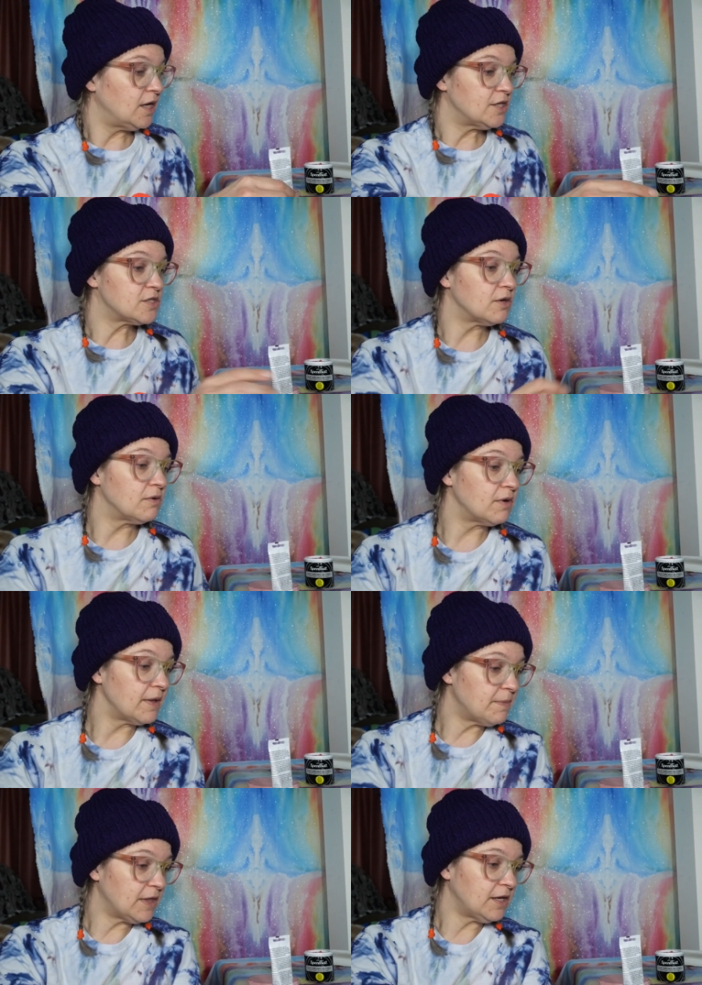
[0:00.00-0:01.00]
So
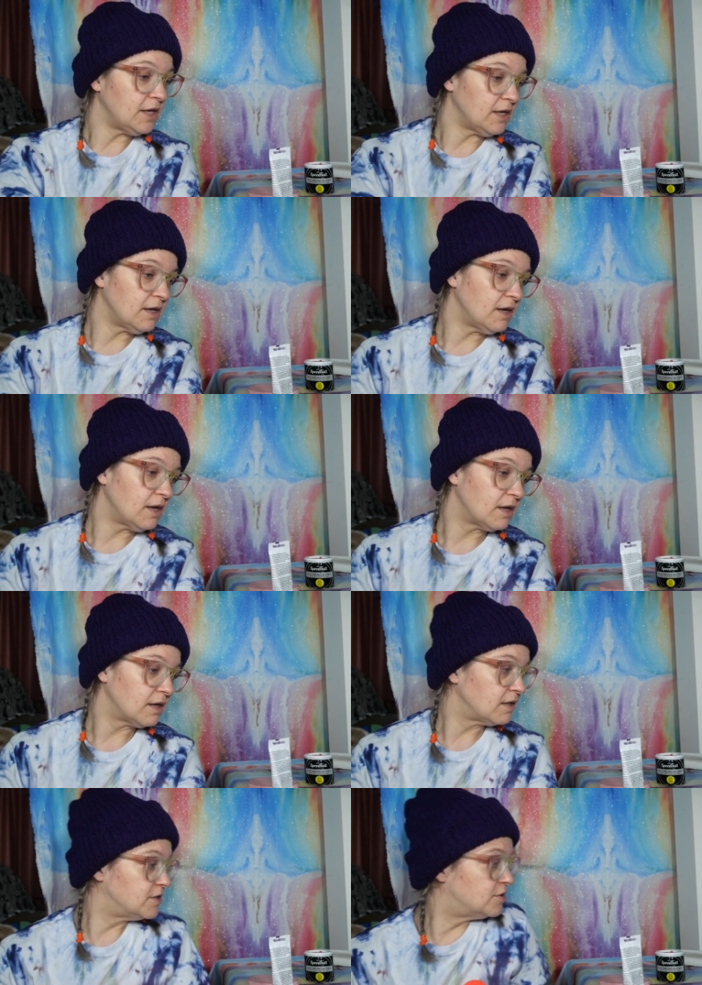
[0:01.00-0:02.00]
I'm thinking
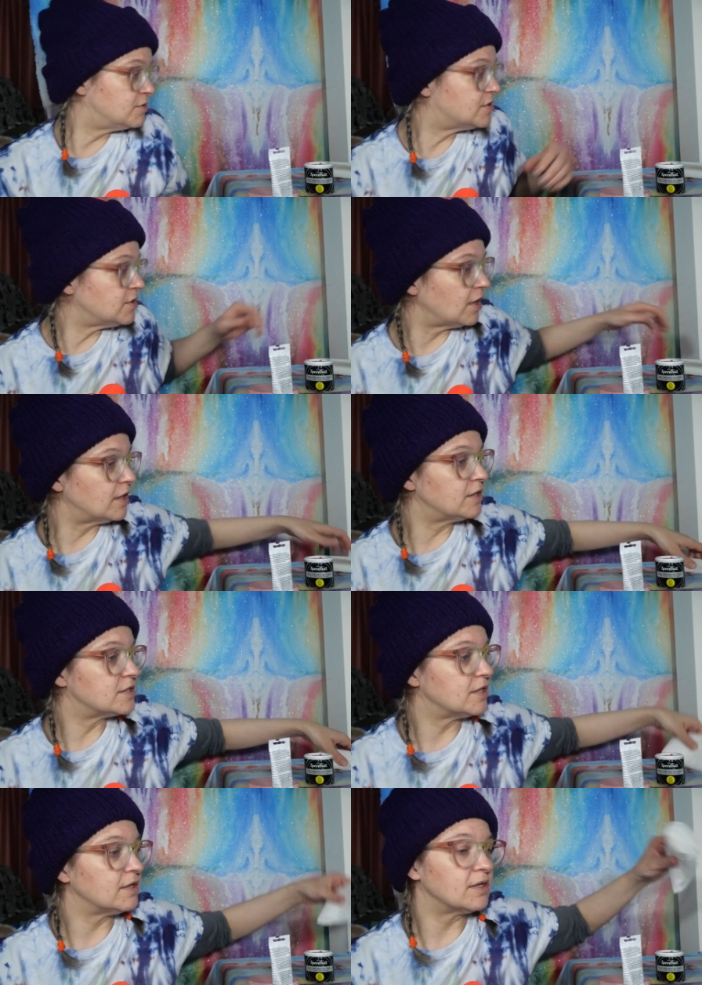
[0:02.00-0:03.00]
to
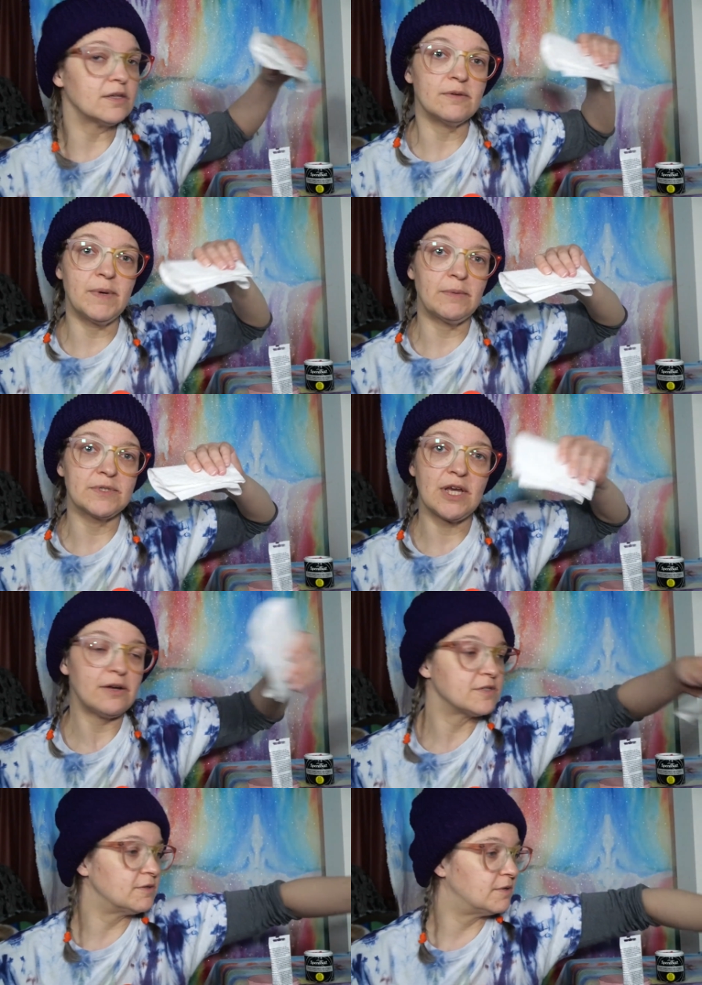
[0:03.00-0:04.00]
start, I got a little paper
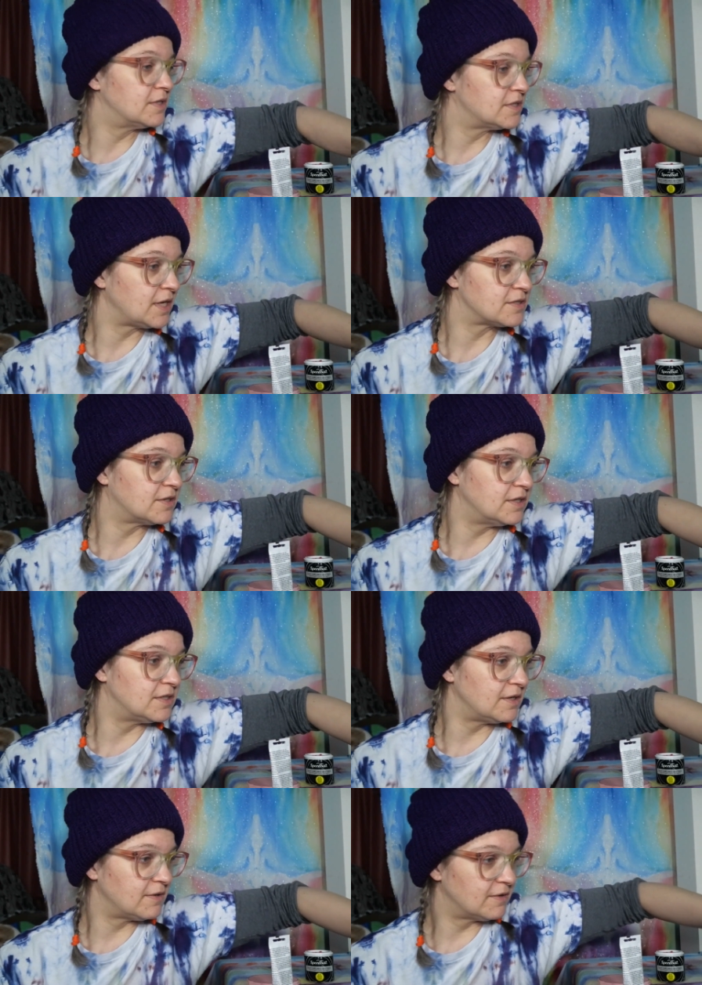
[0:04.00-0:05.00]
towel too, because that's good
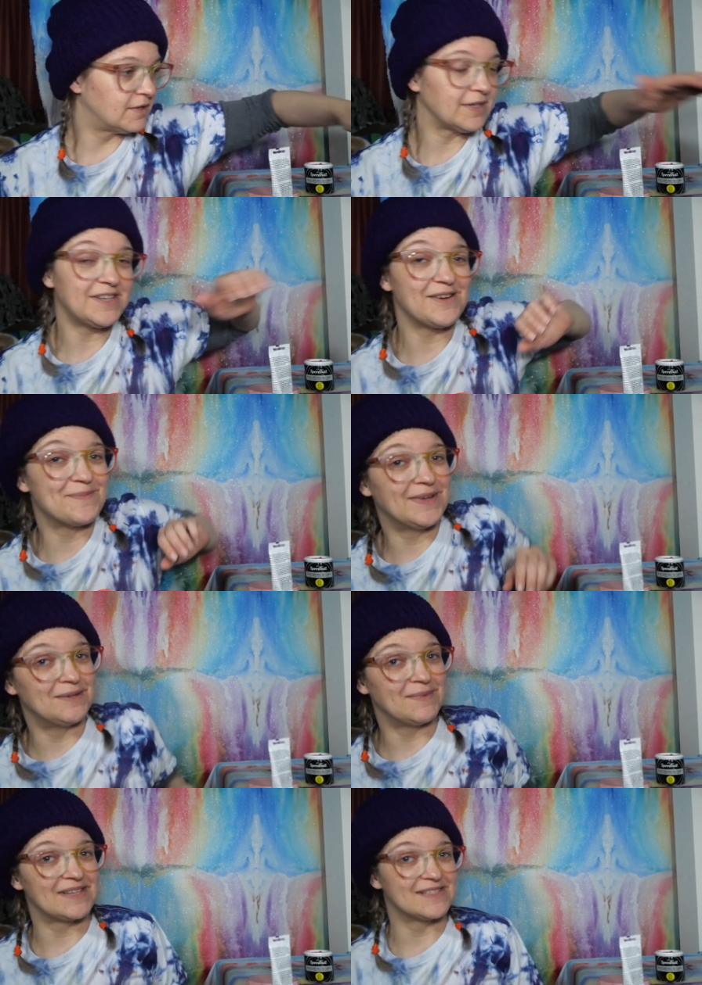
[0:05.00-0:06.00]
to clean up any
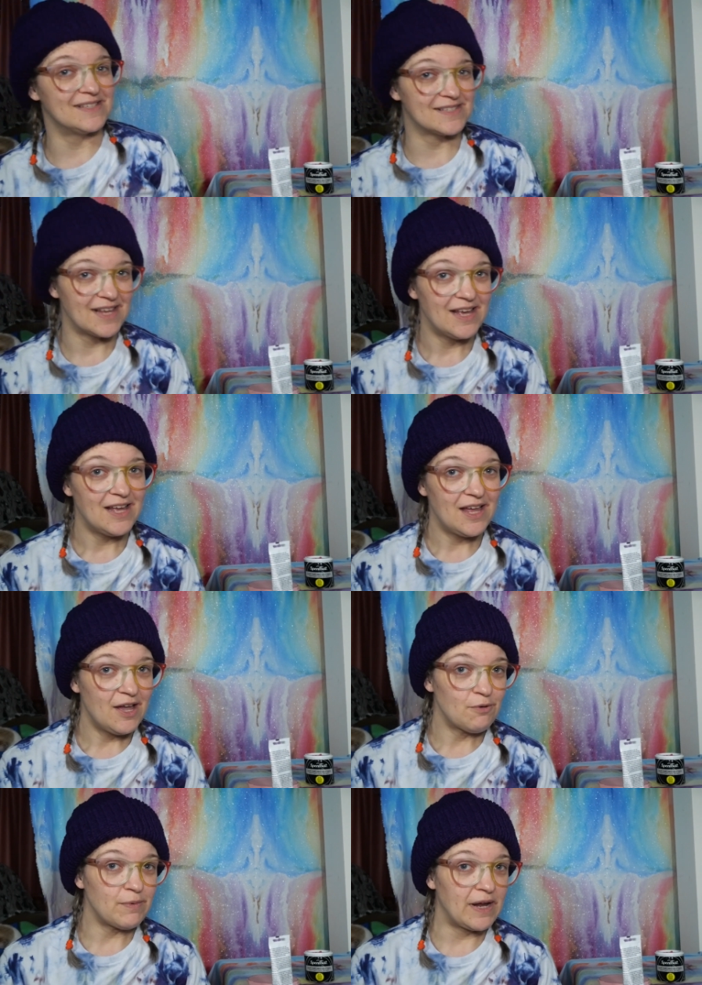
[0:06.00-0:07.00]
messes,
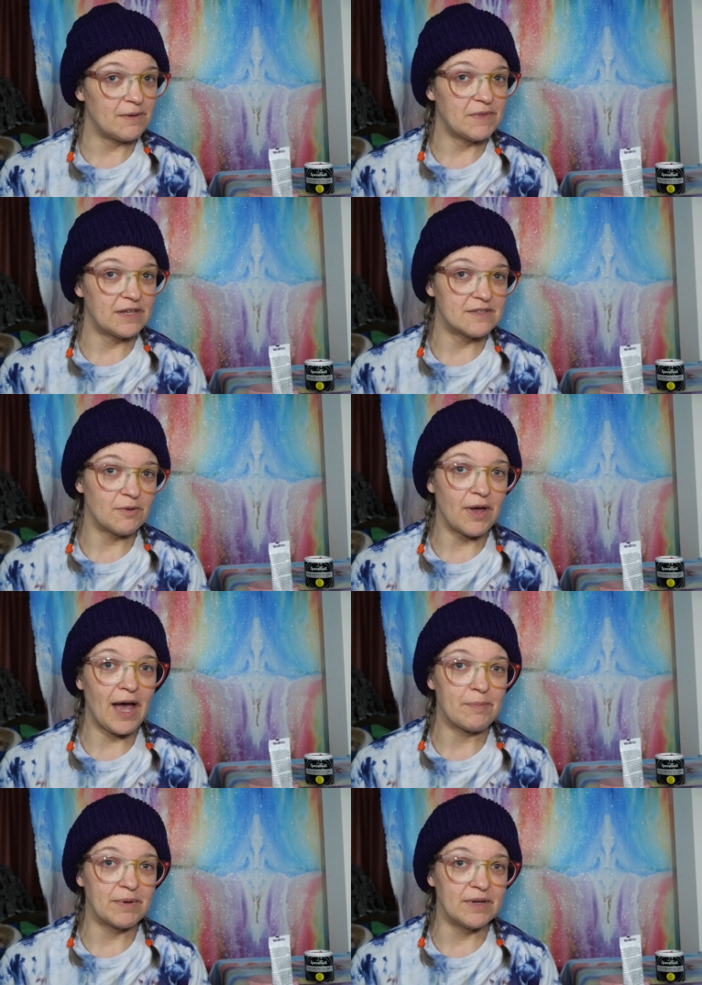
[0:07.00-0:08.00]
random things that will
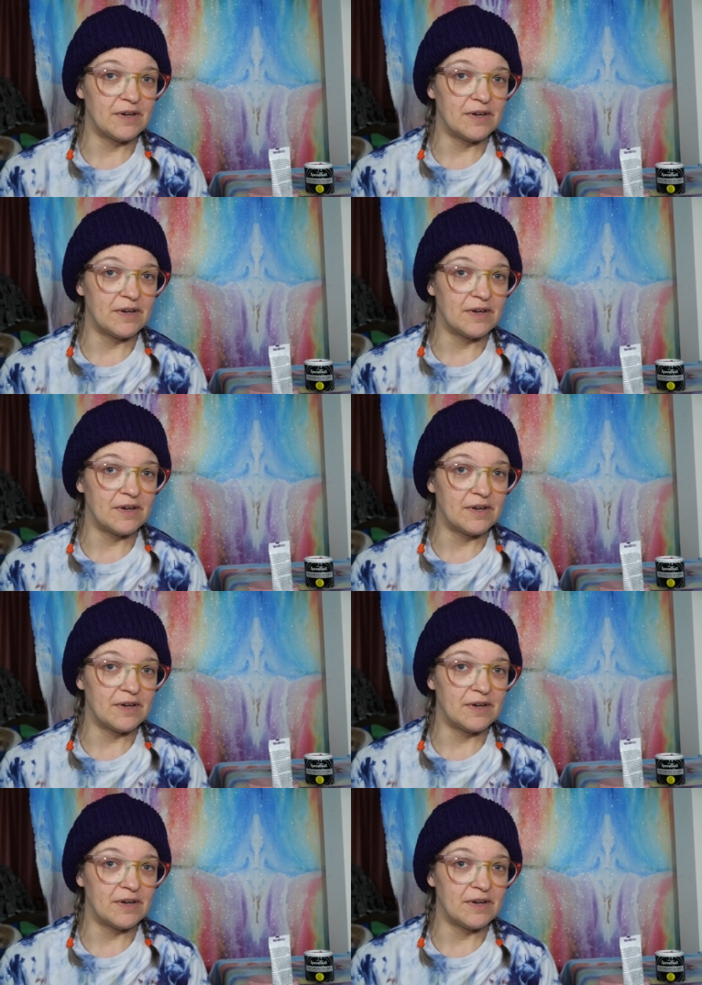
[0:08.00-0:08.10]
happen.